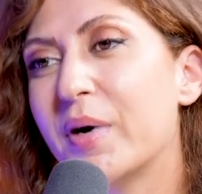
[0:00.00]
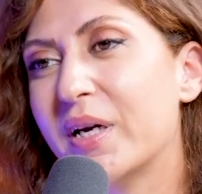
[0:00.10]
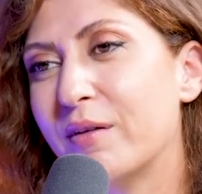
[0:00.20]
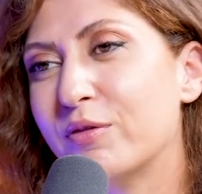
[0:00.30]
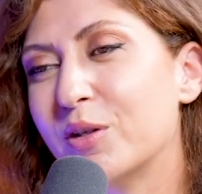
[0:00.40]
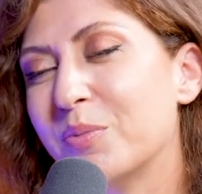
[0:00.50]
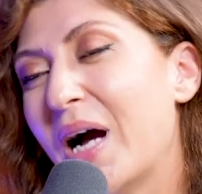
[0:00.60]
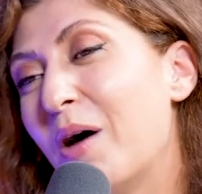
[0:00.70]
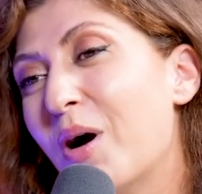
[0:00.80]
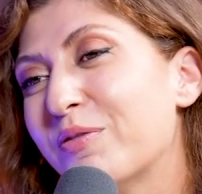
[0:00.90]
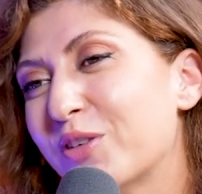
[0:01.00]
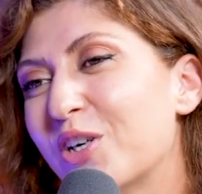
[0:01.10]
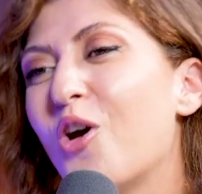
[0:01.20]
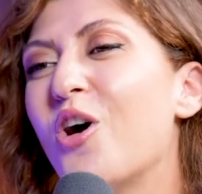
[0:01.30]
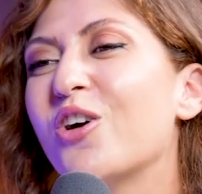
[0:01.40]
but however,
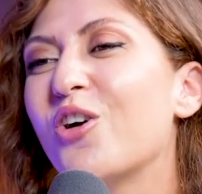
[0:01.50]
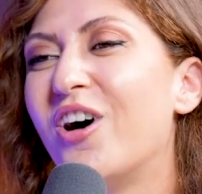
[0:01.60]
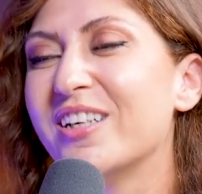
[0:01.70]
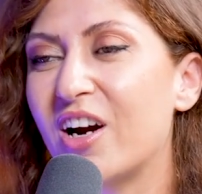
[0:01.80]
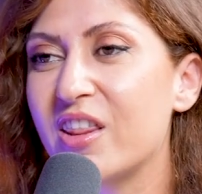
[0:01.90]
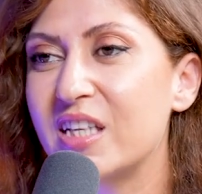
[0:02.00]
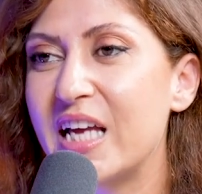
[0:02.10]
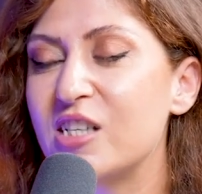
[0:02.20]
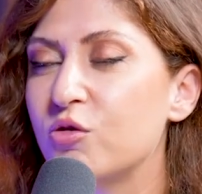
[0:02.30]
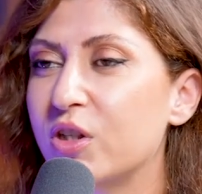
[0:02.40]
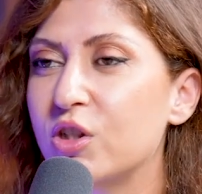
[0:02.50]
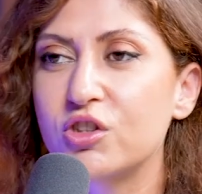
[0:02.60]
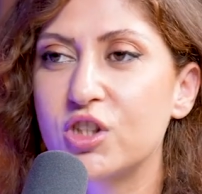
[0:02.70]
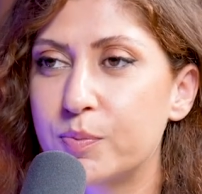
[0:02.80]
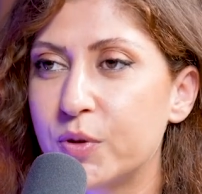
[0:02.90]
long gone are the days where you
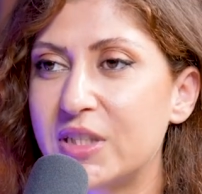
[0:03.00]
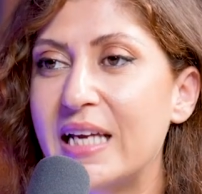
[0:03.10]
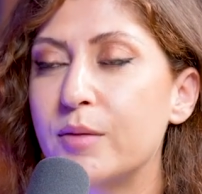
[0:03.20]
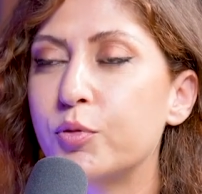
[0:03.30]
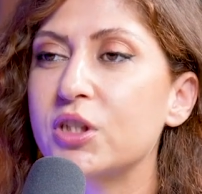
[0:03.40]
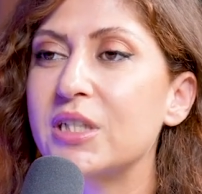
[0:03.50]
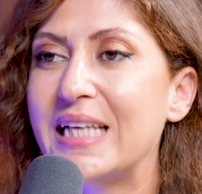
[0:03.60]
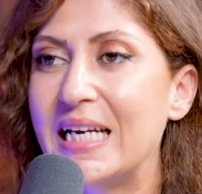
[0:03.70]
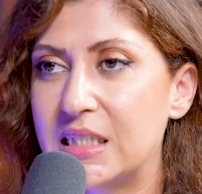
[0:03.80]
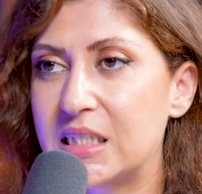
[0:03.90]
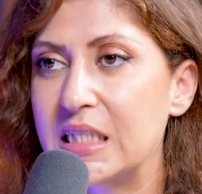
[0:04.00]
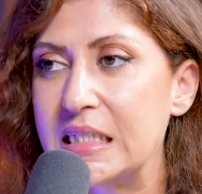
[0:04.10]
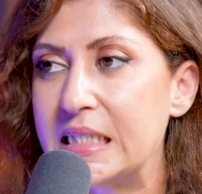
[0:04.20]
can just put any product and it's going to